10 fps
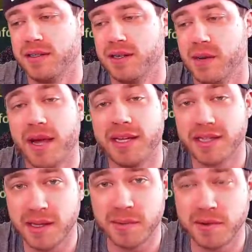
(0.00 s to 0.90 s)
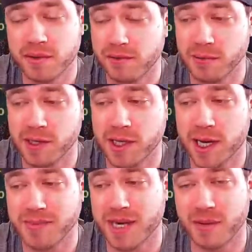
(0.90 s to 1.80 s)
Painkeeper, really helps
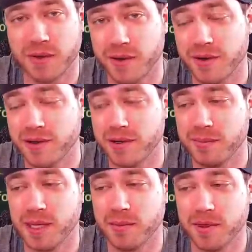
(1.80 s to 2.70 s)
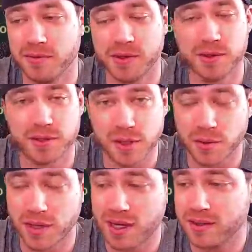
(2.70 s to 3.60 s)
out with her, being able to reduce the
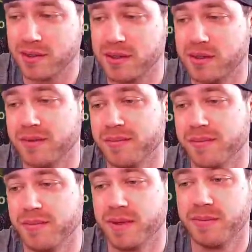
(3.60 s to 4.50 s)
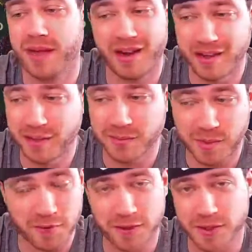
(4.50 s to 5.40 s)
cooldown. That L
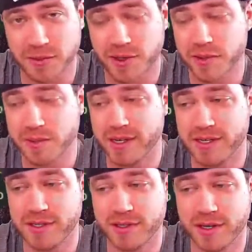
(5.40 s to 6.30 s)
perfect with her because you're able